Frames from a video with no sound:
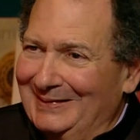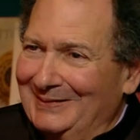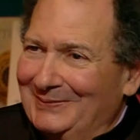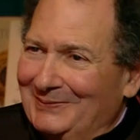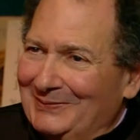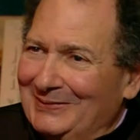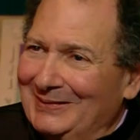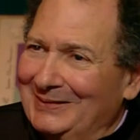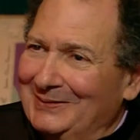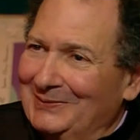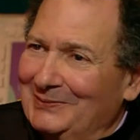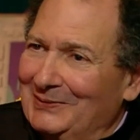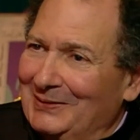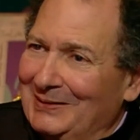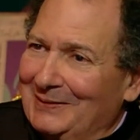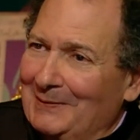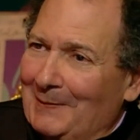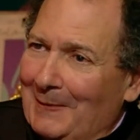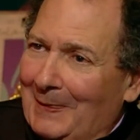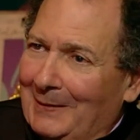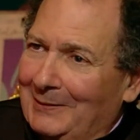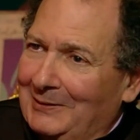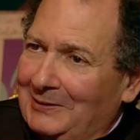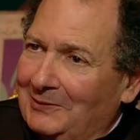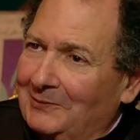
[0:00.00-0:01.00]
We
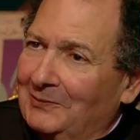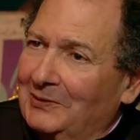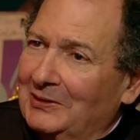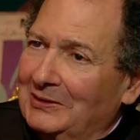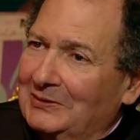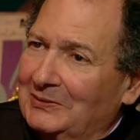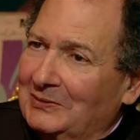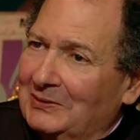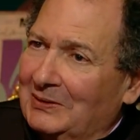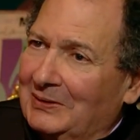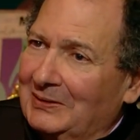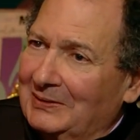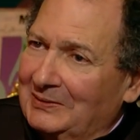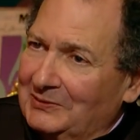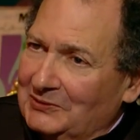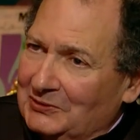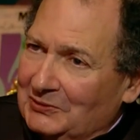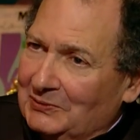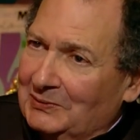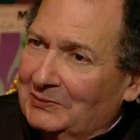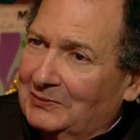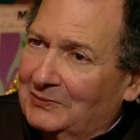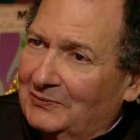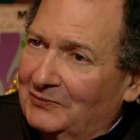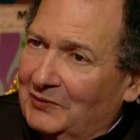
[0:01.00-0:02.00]
don't want to
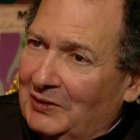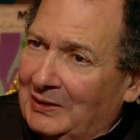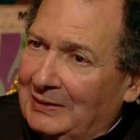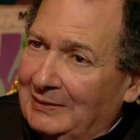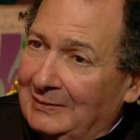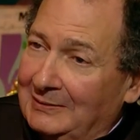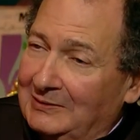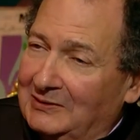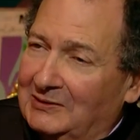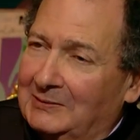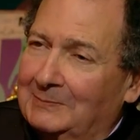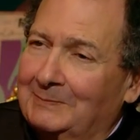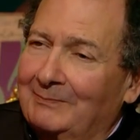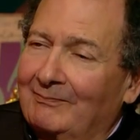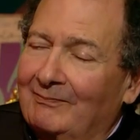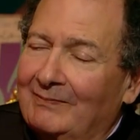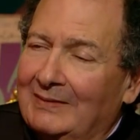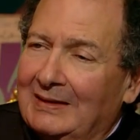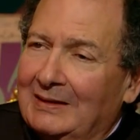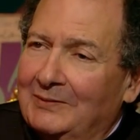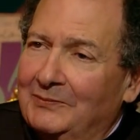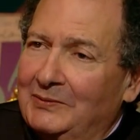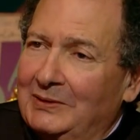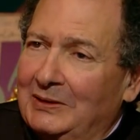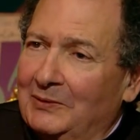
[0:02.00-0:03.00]
resort to violence.
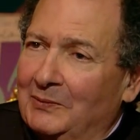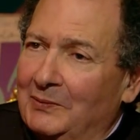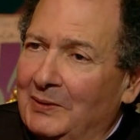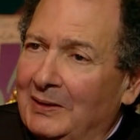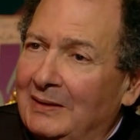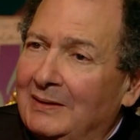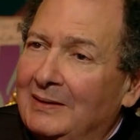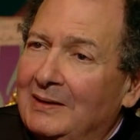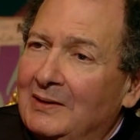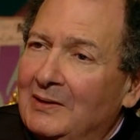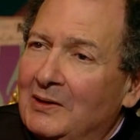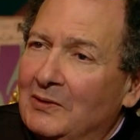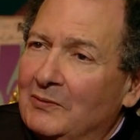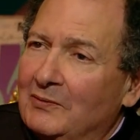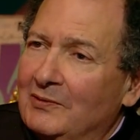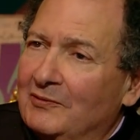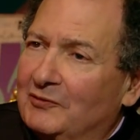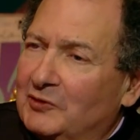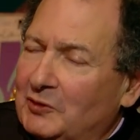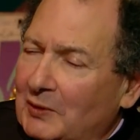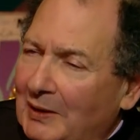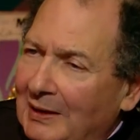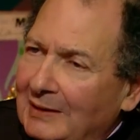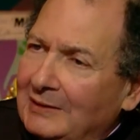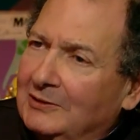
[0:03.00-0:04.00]
We don't want. We've
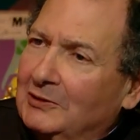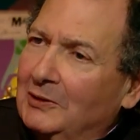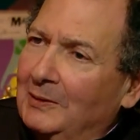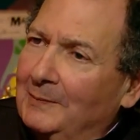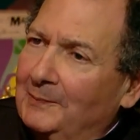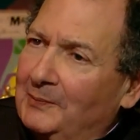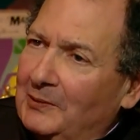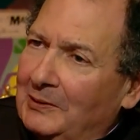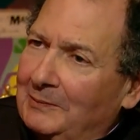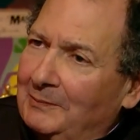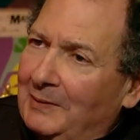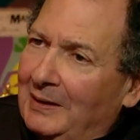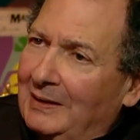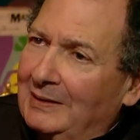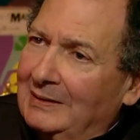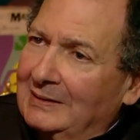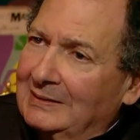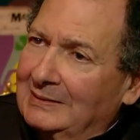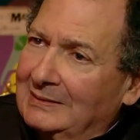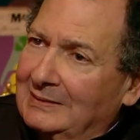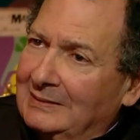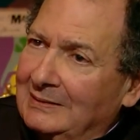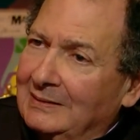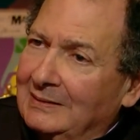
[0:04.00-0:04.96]
tried compromise.